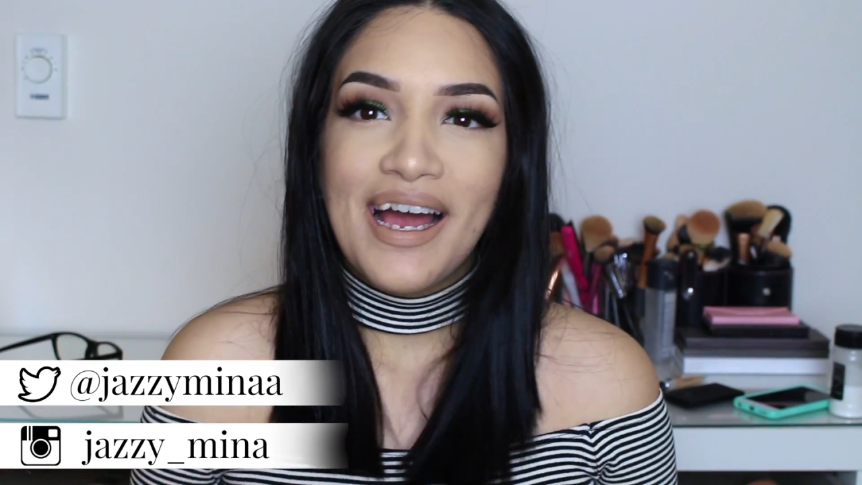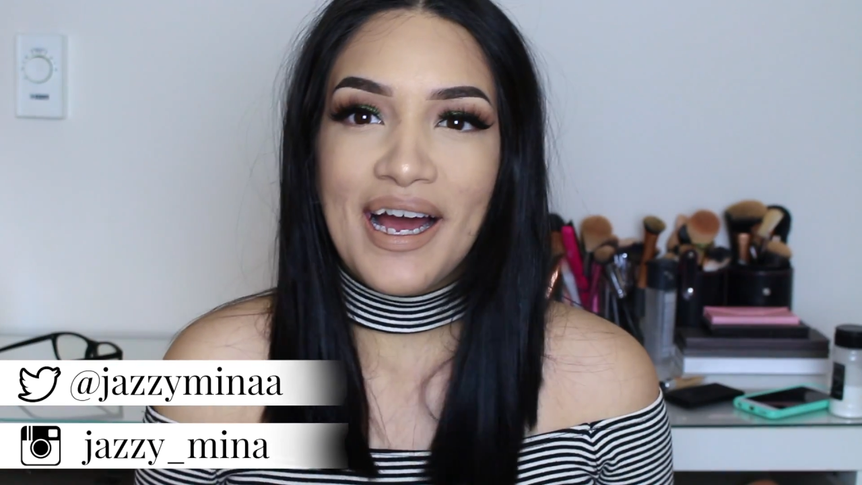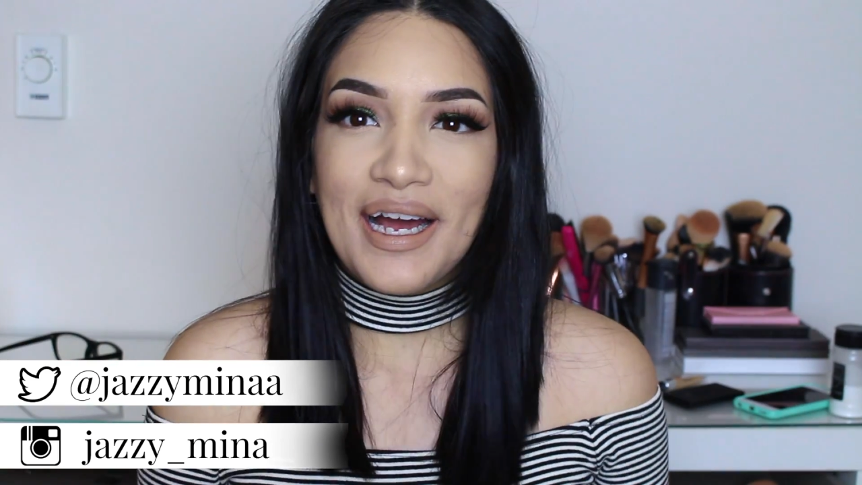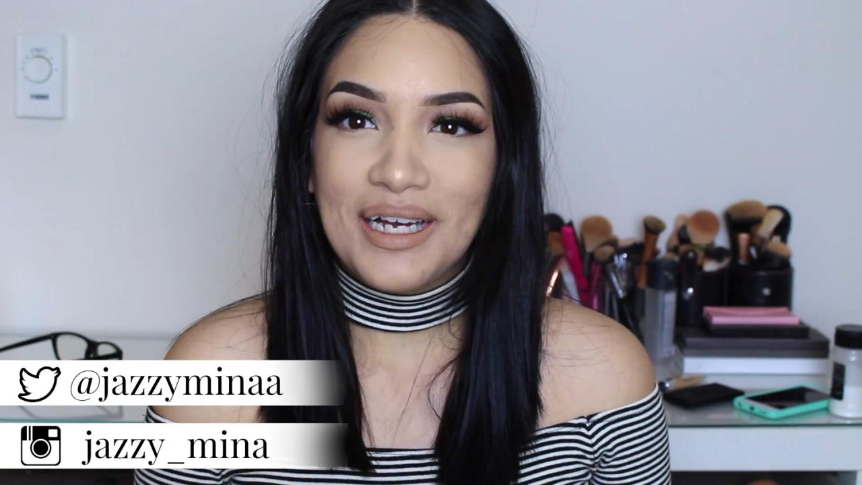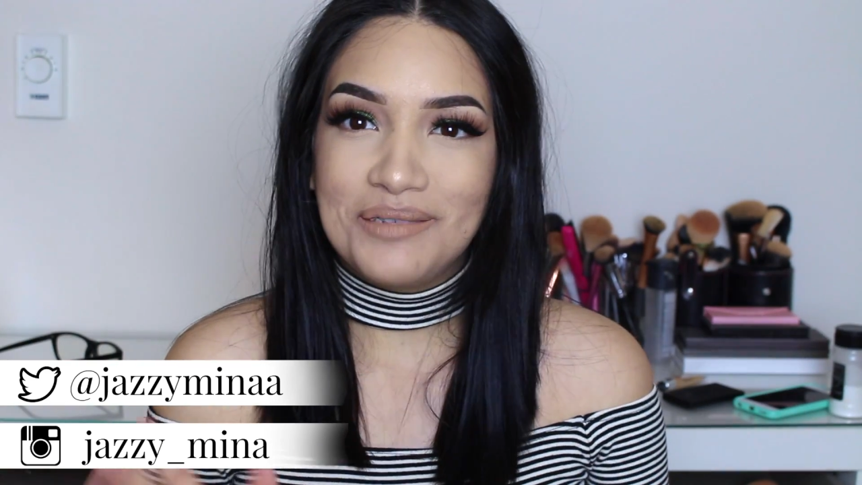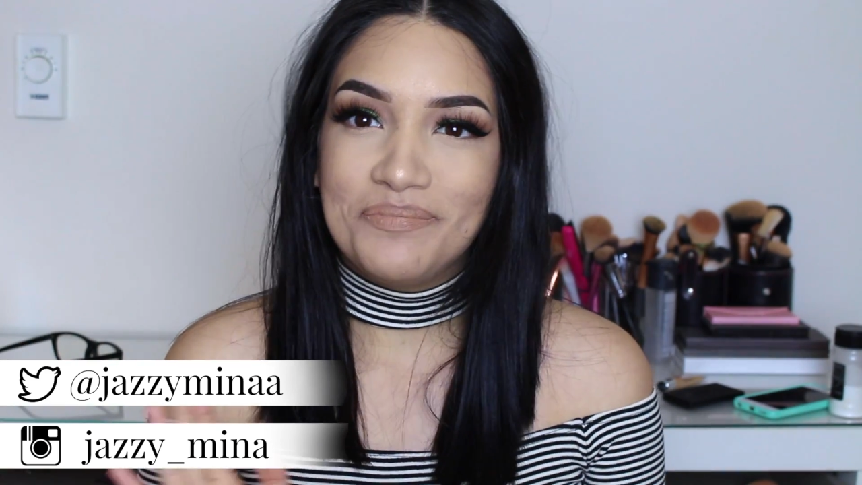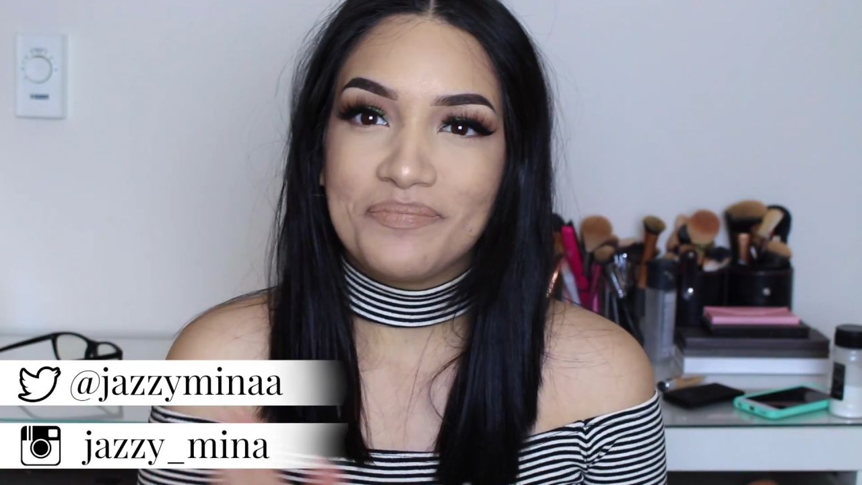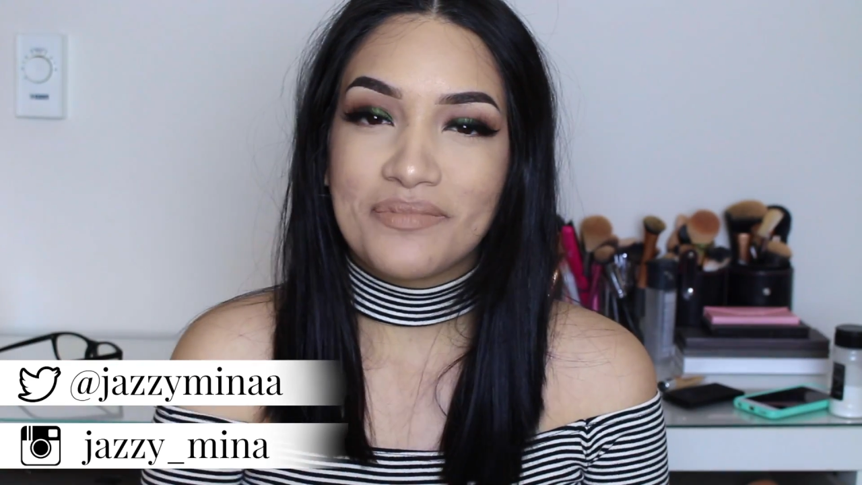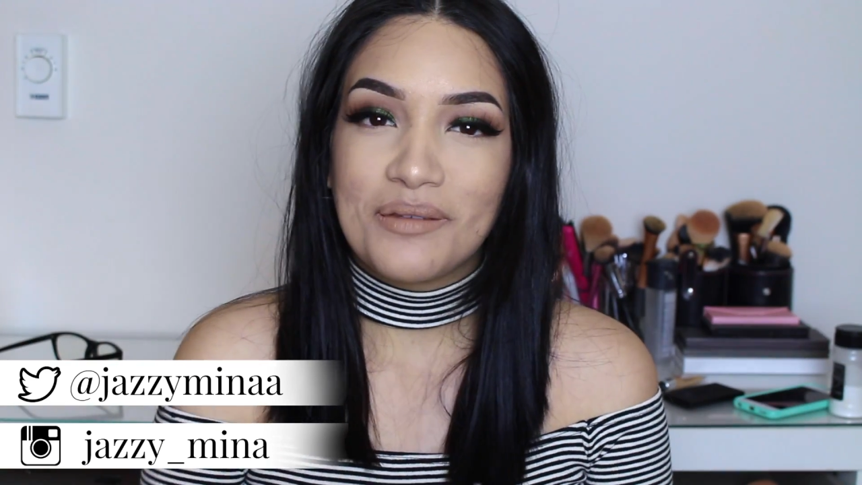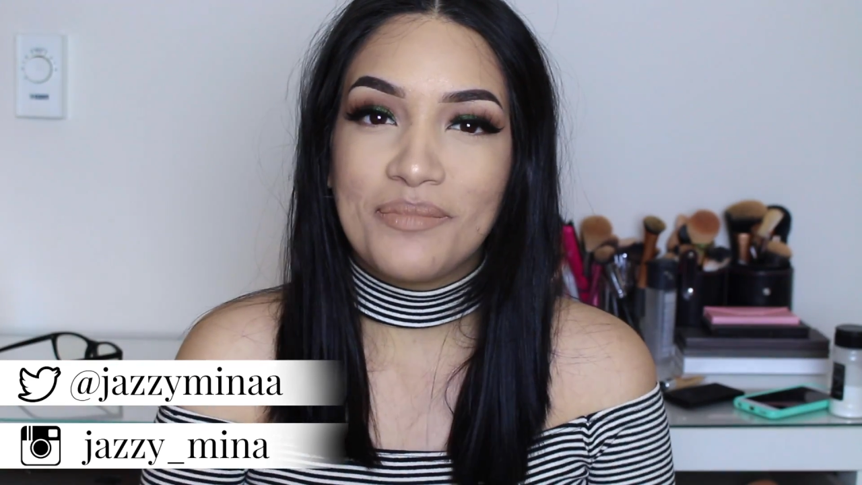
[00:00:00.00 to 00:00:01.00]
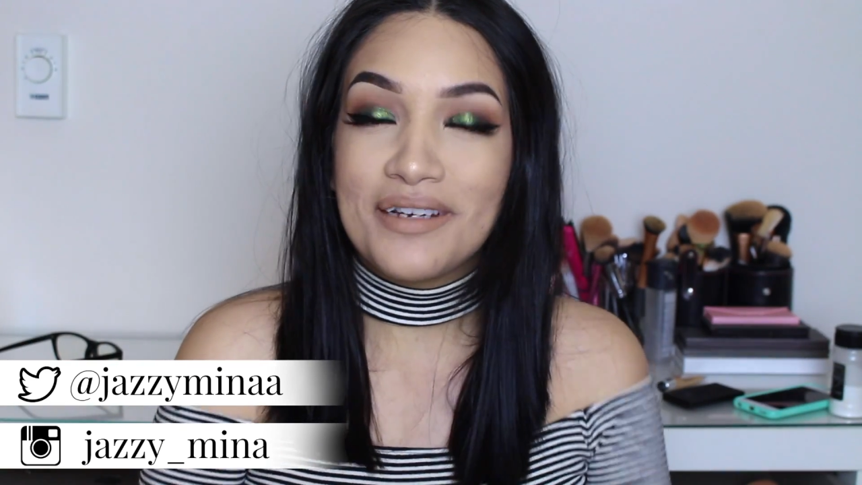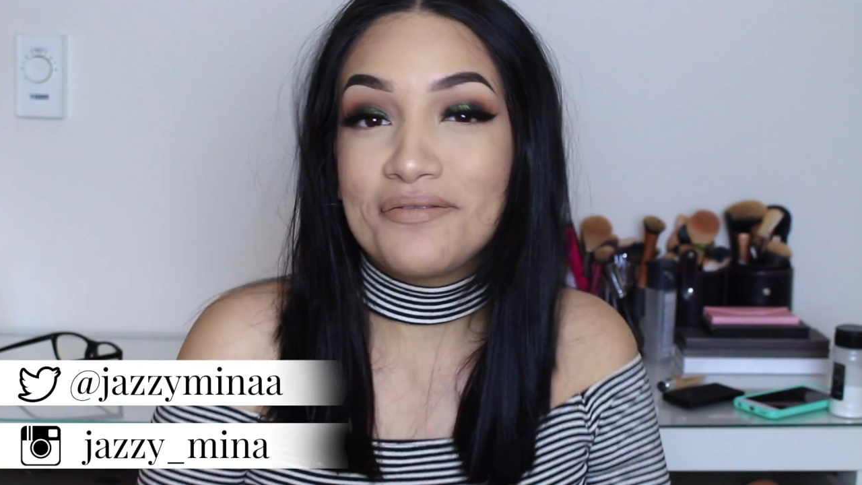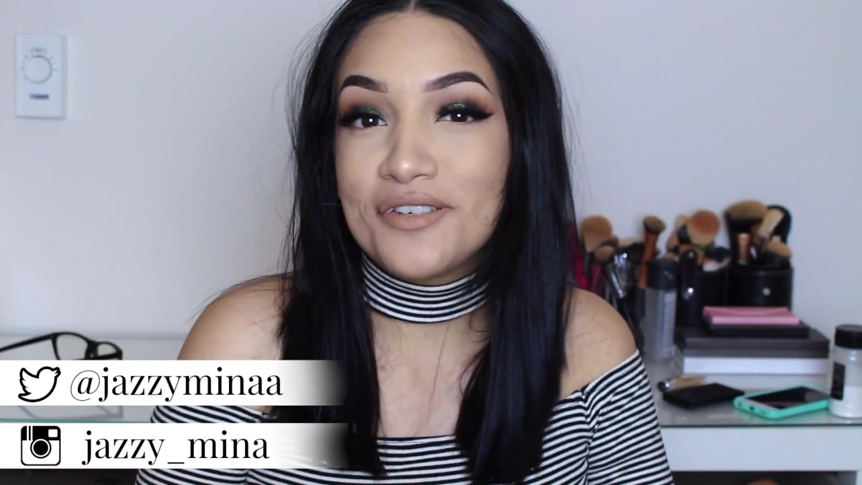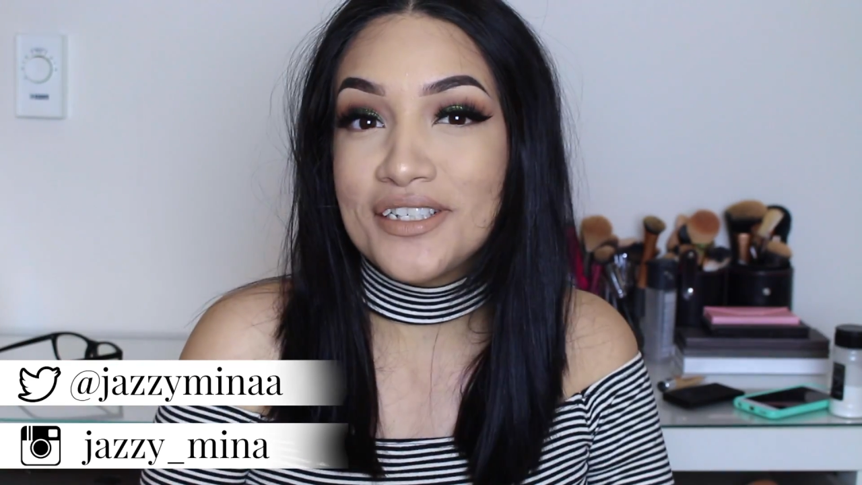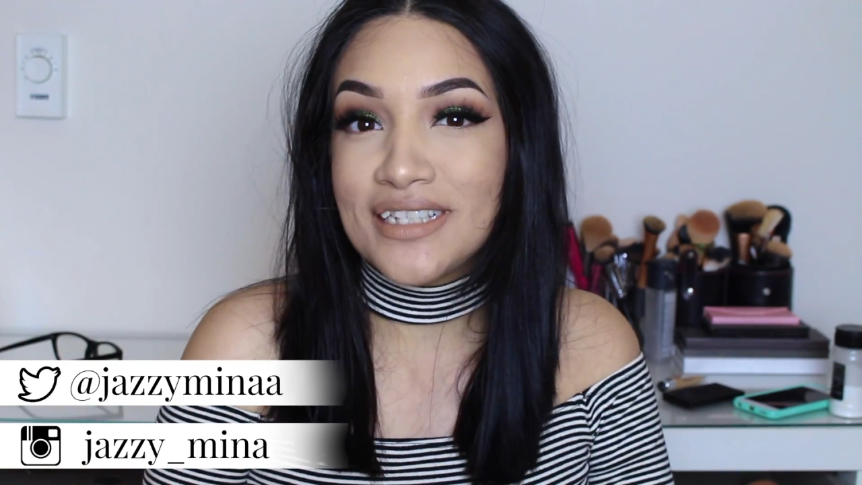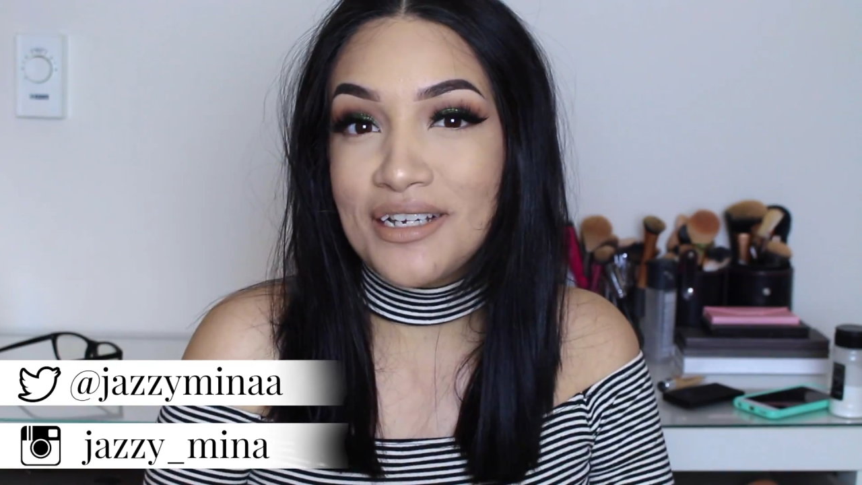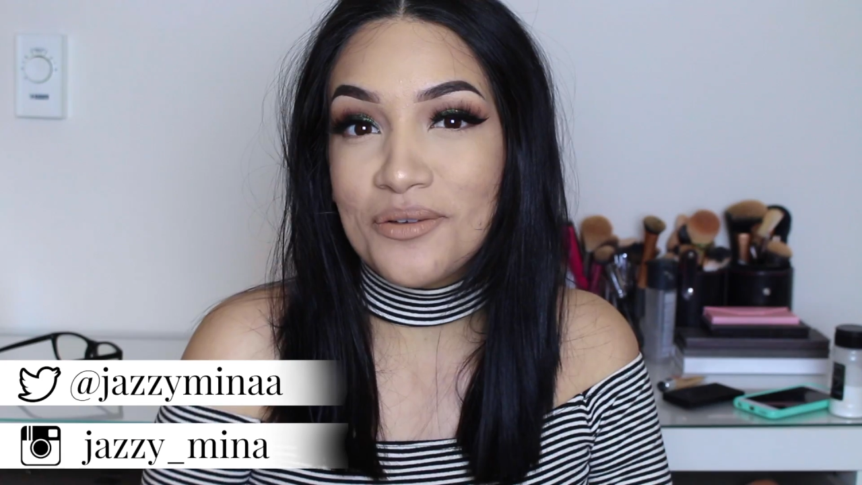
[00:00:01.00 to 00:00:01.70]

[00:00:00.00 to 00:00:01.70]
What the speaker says: But first I